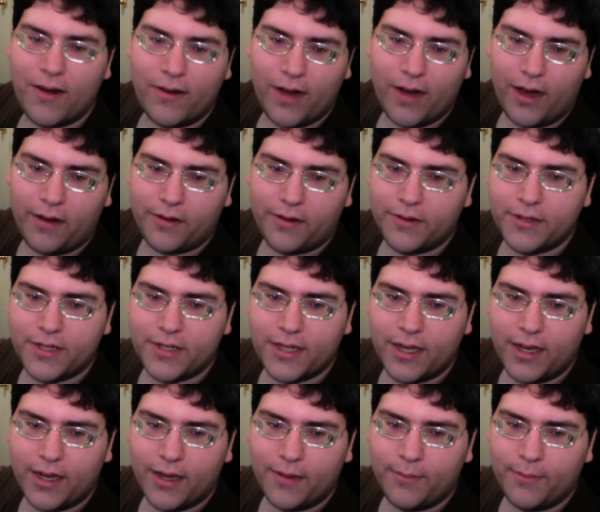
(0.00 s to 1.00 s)
dollars.
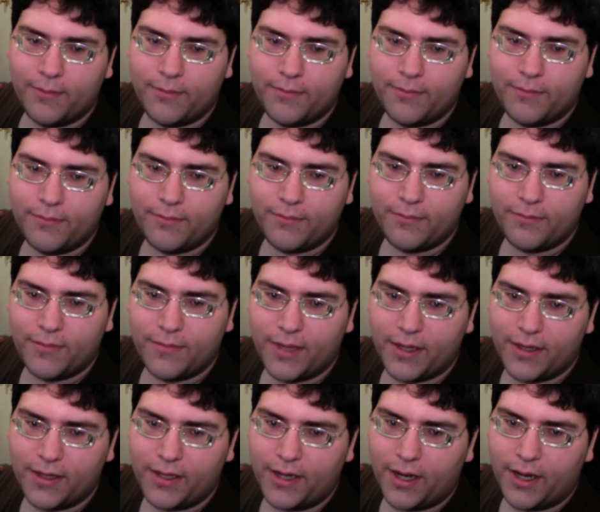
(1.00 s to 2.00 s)
Um,
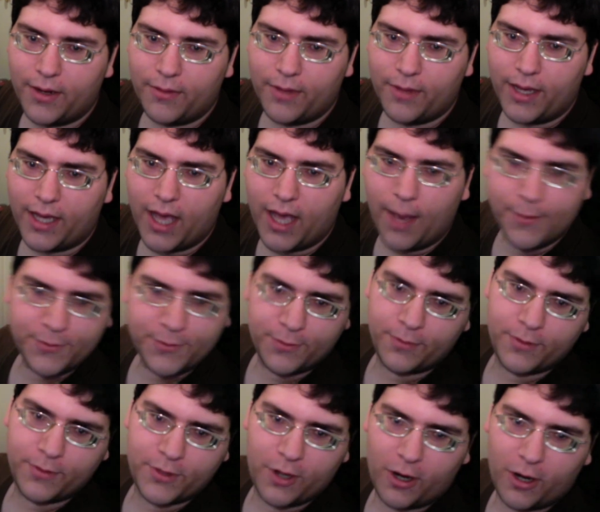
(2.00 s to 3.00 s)
then you know it comes with a
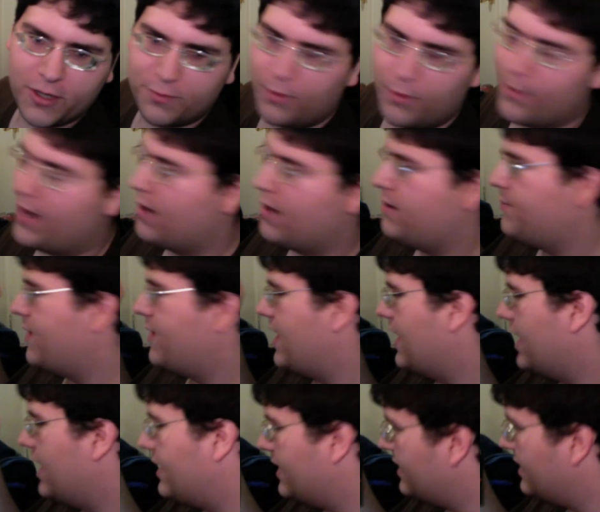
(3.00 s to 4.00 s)
rechargeable battery
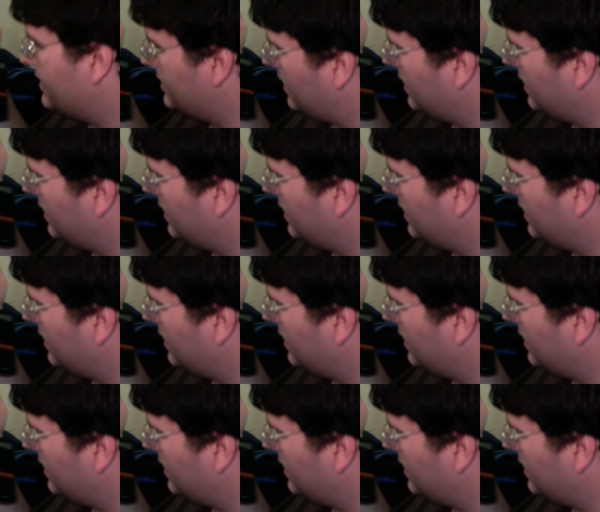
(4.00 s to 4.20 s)
pack. It doesn't